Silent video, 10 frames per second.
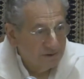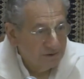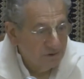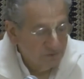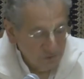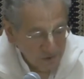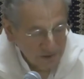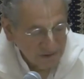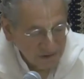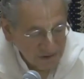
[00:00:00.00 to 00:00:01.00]
So if you
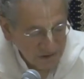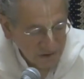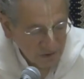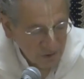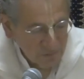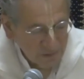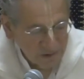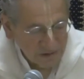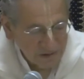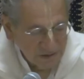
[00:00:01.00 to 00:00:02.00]
look at this, the
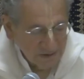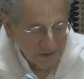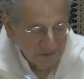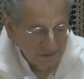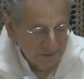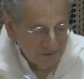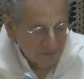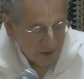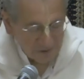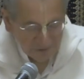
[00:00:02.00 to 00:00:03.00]
gopis
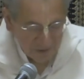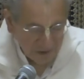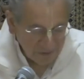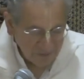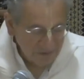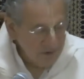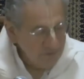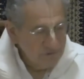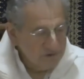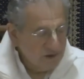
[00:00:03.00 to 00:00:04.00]
and Radharani, for
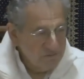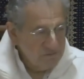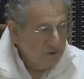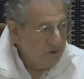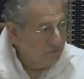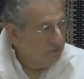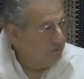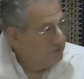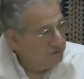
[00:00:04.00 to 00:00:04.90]
them it was unbearable.